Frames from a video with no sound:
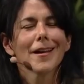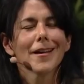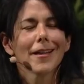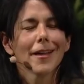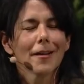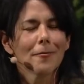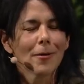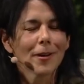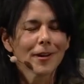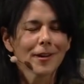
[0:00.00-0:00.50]

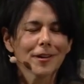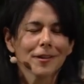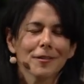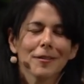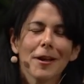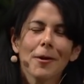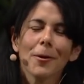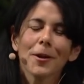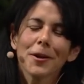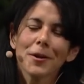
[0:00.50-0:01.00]
I want
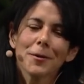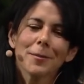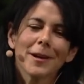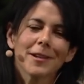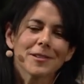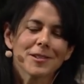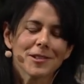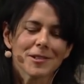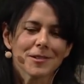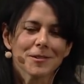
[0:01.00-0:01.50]
to I want to go back
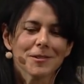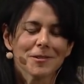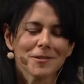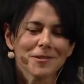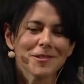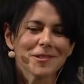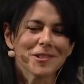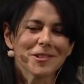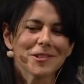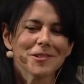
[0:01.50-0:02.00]

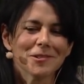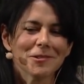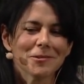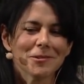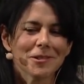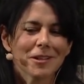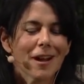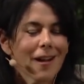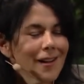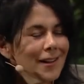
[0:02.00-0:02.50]
to,
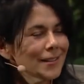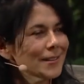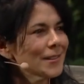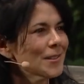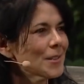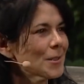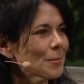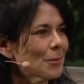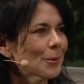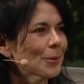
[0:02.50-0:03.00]
to
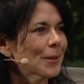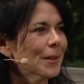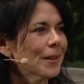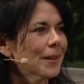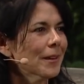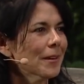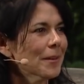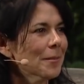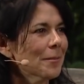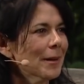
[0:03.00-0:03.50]
Kylie's
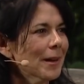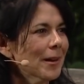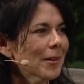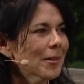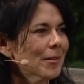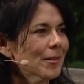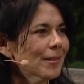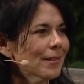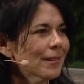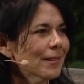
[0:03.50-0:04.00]
point
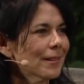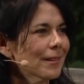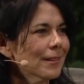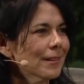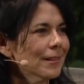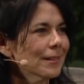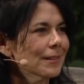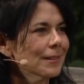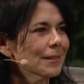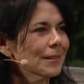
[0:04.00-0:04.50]
about
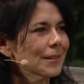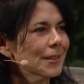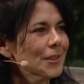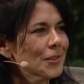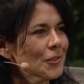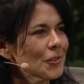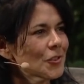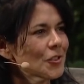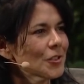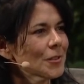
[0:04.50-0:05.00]

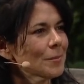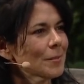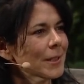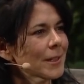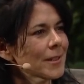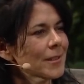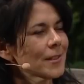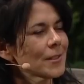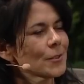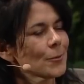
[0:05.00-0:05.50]
leadership,
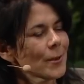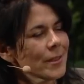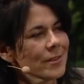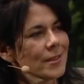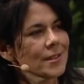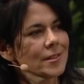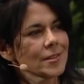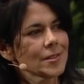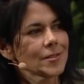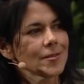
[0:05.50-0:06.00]
because it's one
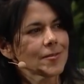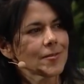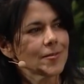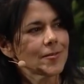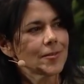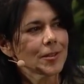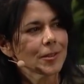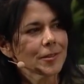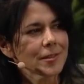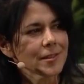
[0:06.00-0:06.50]
thing to
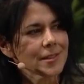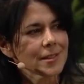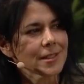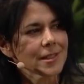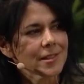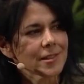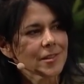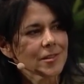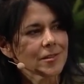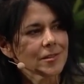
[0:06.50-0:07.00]
feel these
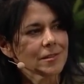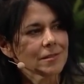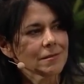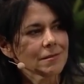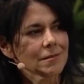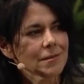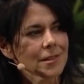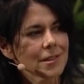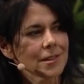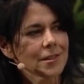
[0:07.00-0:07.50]
things in,
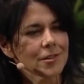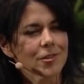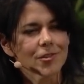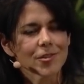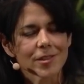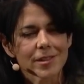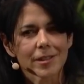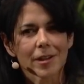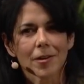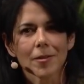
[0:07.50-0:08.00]
in
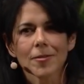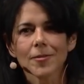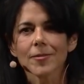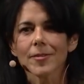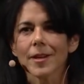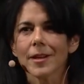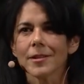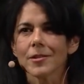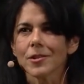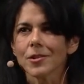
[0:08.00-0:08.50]
yourself
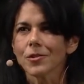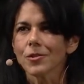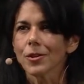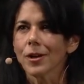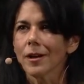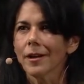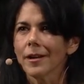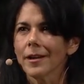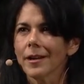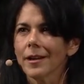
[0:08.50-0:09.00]
and to
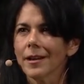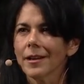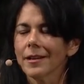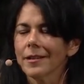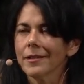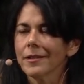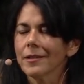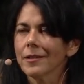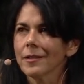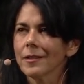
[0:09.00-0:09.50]
try
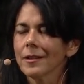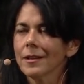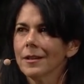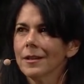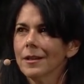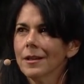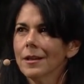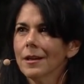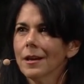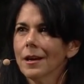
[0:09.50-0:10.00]
and
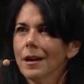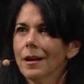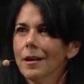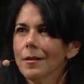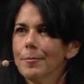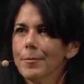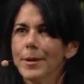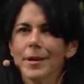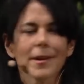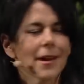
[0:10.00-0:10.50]

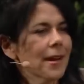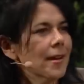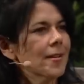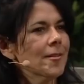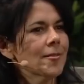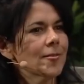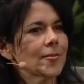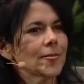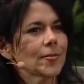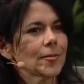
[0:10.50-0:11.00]

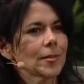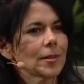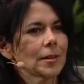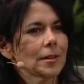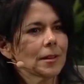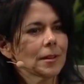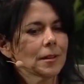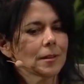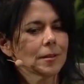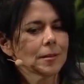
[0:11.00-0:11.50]
behave
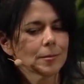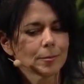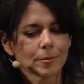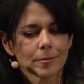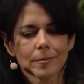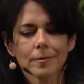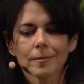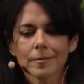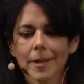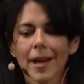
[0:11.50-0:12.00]

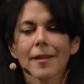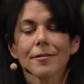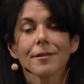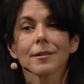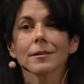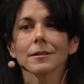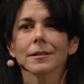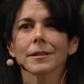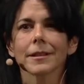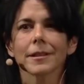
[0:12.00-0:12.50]

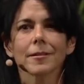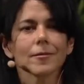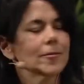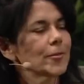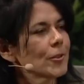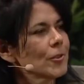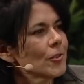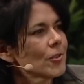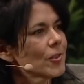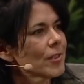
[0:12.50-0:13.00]
ethically for
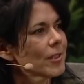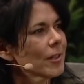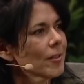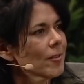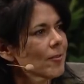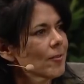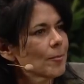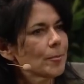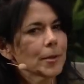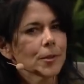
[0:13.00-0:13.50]

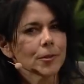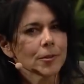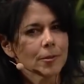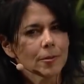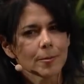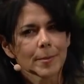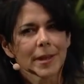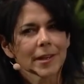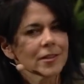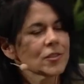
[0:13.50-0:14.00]
yourself, but you're
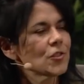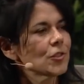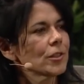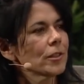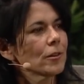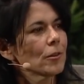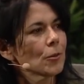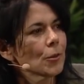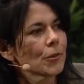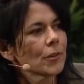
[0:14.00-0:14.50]
managing
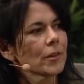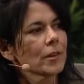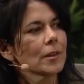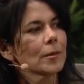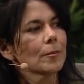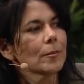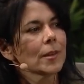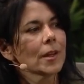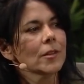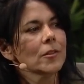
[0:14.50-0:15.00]
a whole
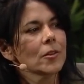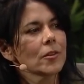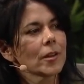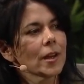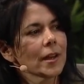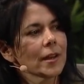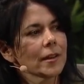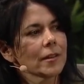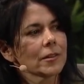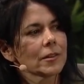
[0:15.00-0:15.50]
team, and you
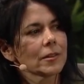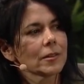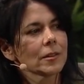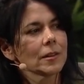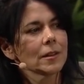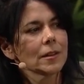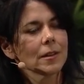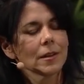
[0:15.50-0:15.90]
can't,